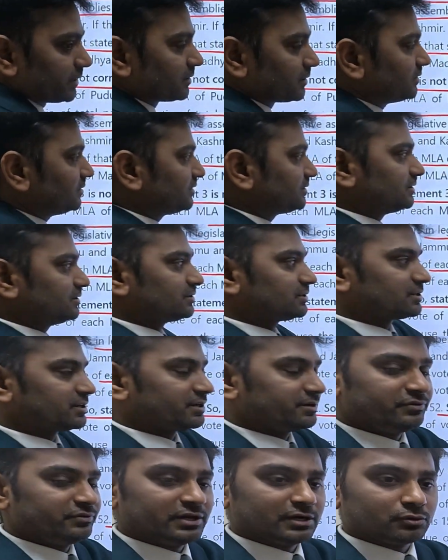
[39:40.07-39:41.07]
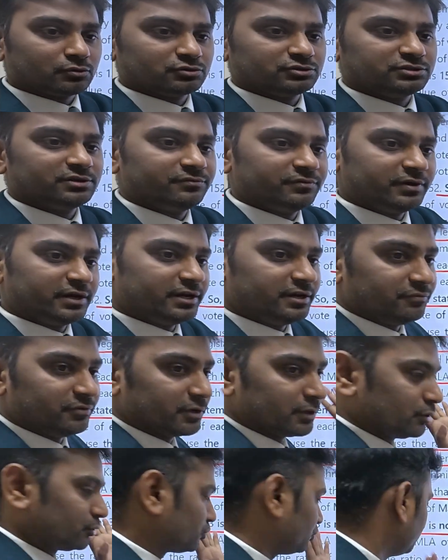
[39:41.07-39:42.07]
This is trivial question, very difficult
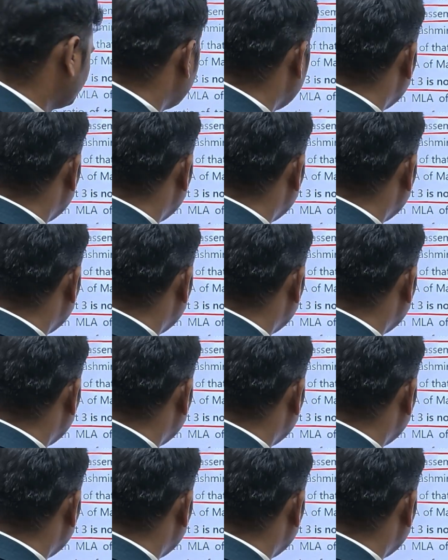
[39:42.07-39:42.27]
question.